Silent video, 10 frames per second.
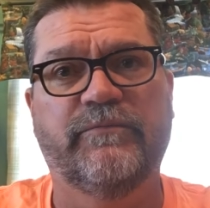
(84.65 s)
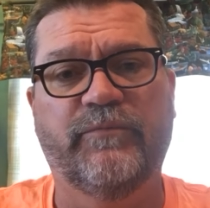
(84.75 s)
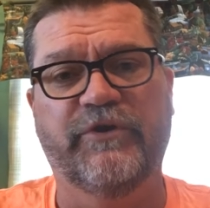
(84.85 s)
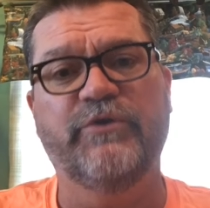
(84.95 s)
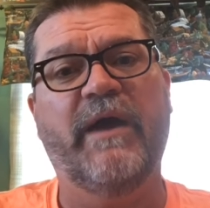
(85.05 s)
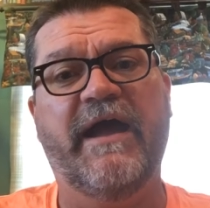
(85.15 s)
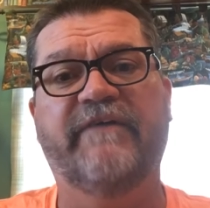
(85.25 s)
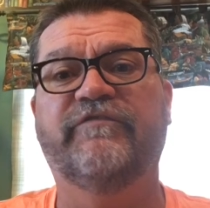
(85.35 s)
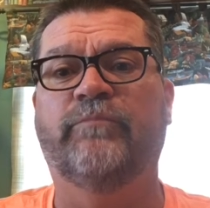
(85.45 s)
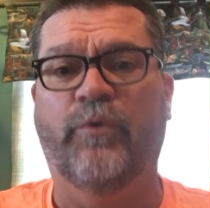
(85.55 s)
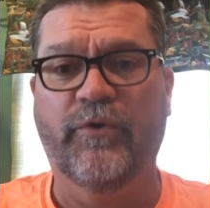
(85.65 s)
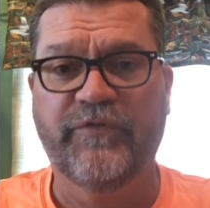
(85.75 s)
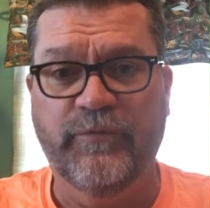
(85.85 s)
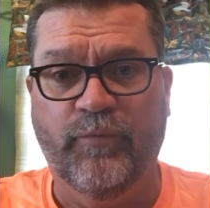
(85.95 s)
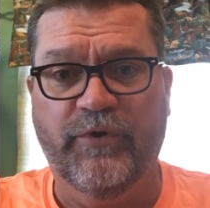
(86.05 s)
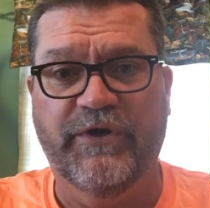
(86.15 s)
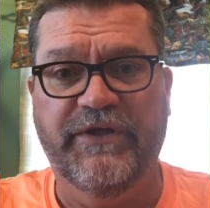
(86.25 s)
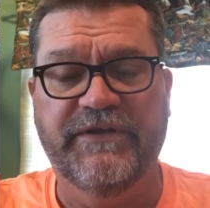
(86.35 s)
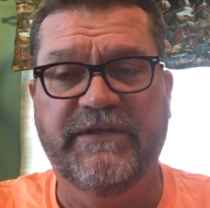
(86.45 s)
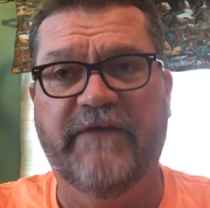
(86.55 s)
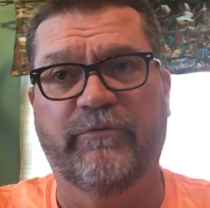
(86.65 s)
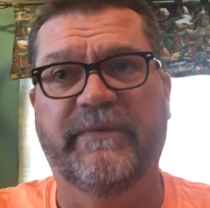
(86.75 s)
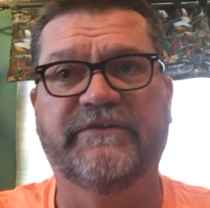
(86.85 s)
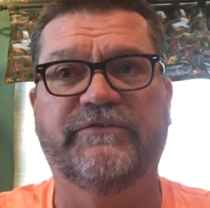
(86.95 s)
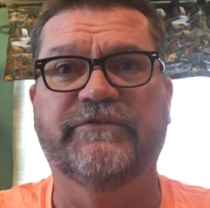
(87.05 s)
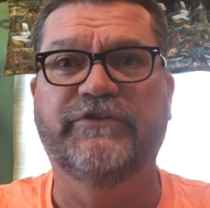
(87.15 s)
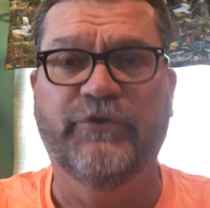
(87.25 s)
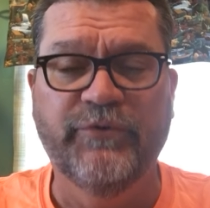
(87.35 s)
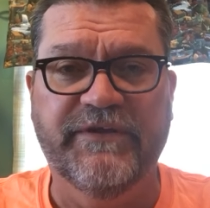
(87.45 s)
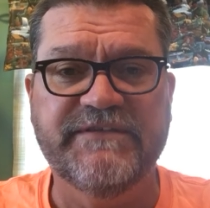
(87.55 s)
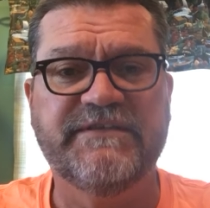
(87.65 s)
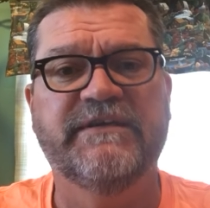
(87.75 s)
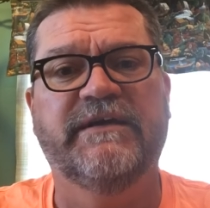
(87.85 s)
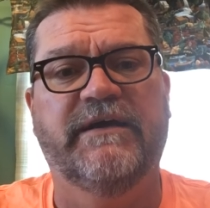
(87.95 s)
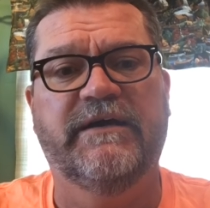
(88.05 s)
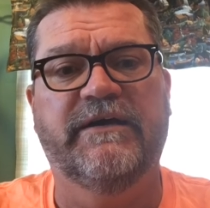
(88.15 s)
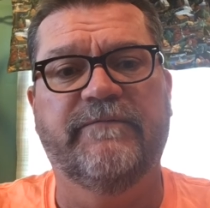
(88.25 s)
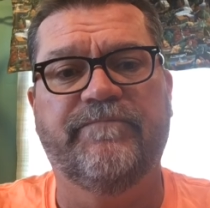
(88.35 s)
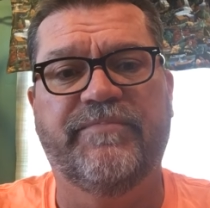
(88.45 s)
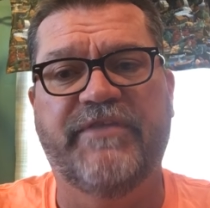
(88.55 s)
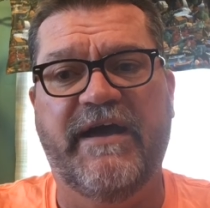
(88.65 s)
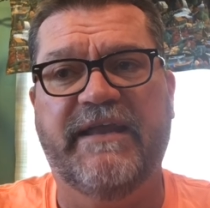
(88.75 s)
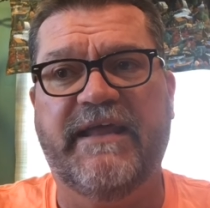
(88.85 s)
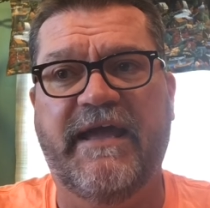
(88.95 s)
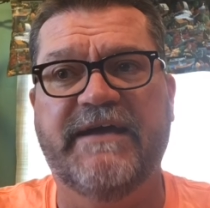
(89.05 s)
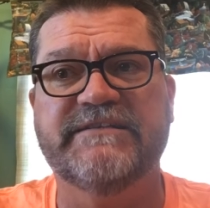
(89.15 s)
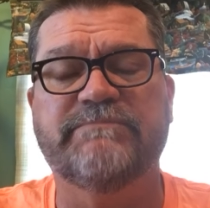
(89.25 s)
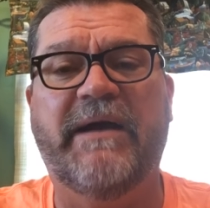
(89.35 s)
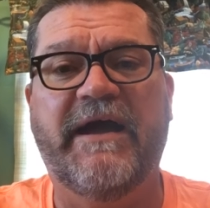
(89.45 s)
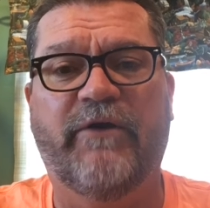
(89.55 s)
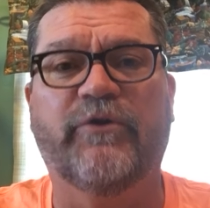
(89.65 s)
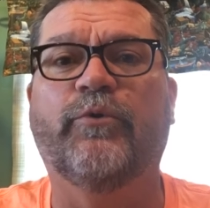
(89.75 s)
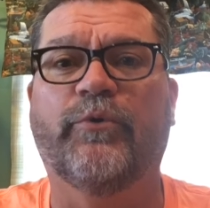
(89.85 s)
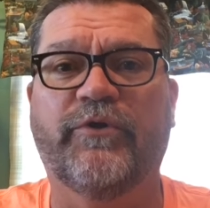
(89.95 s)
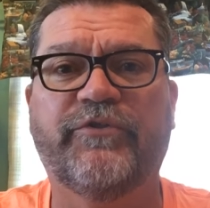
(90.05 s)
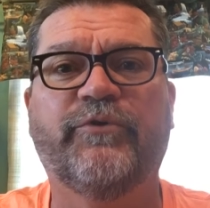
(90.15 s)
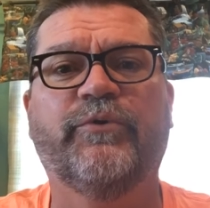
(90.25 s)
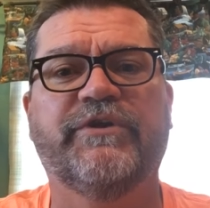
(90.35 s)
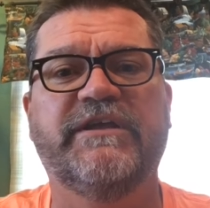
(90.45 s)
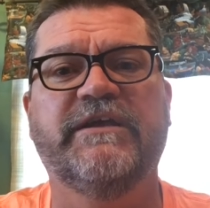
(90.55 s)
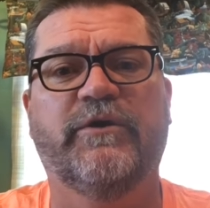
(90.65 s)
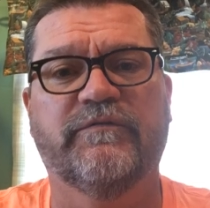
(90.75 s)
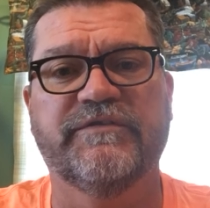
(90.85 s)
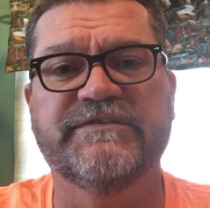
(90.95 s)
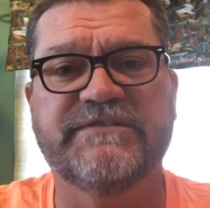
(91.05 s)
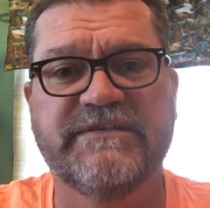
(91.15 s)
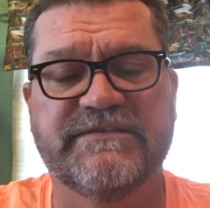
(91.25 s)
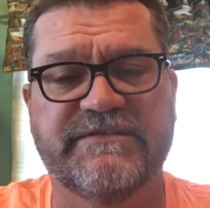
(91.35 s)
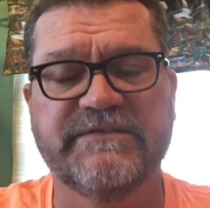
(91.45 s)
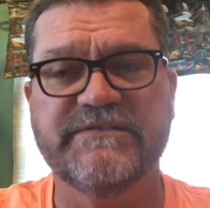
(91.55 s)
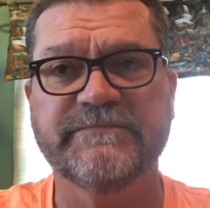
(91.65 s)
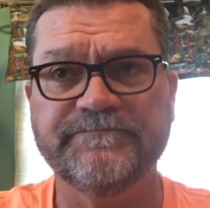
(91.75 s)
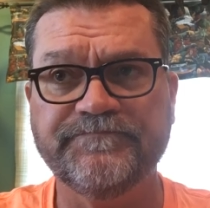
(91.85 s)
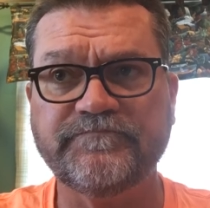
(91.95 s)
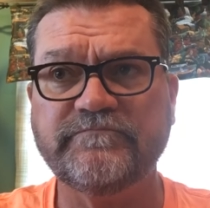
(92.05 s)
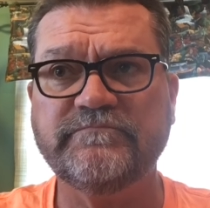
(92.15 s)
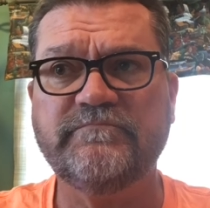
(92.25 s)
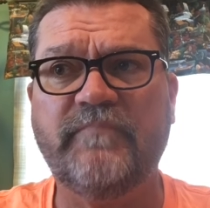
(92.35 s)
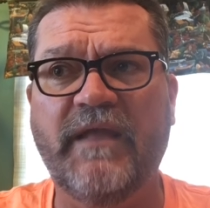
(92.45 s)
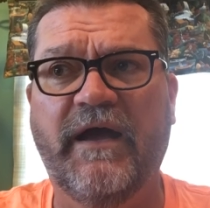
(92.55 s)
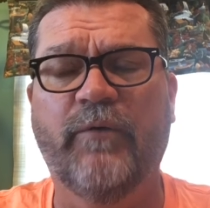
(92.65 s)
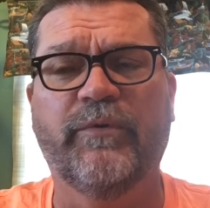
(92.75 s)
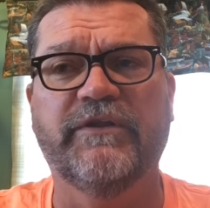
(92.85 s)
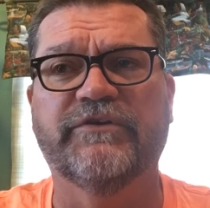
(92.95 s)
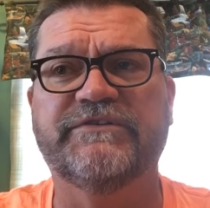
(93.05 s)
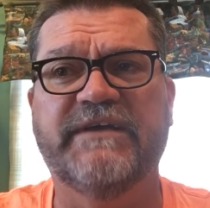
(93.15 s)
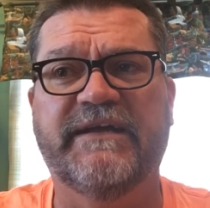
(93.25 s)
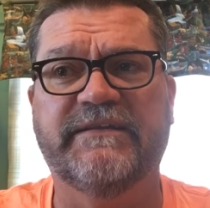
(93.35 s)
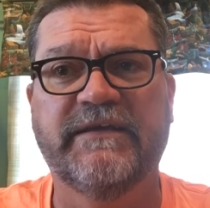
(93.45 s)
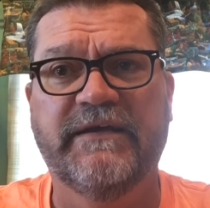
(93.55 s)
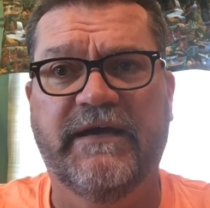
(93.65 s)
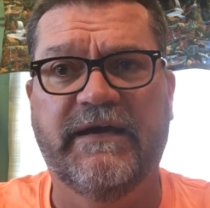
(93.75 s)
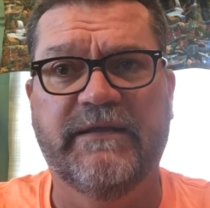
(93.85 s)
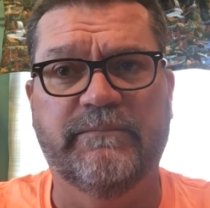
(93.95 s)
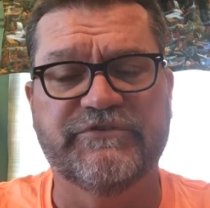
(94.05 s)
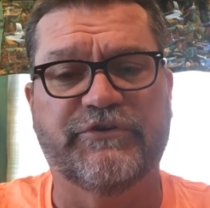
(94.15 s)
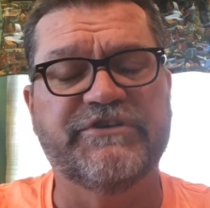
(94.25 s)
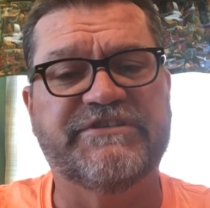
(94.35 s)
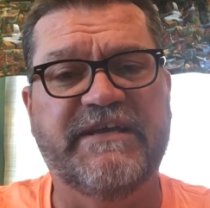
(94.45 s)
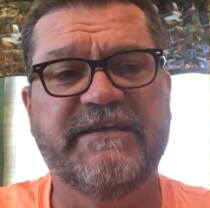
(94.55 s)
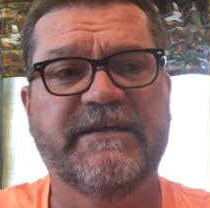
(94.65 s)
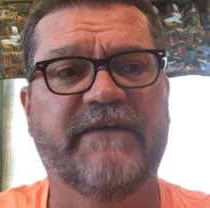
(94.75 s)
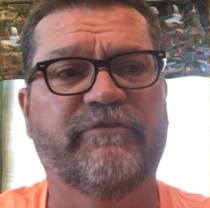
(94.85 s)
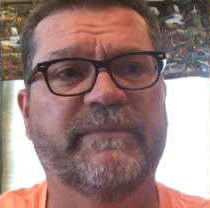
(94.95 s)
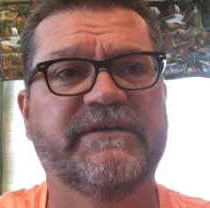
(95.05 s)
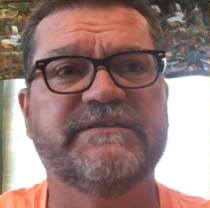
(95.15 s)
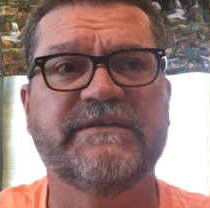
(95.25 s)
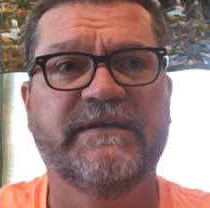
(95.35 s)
where you have more than one governmental unit that has power or authority over the citizens, we looked at Missouri state government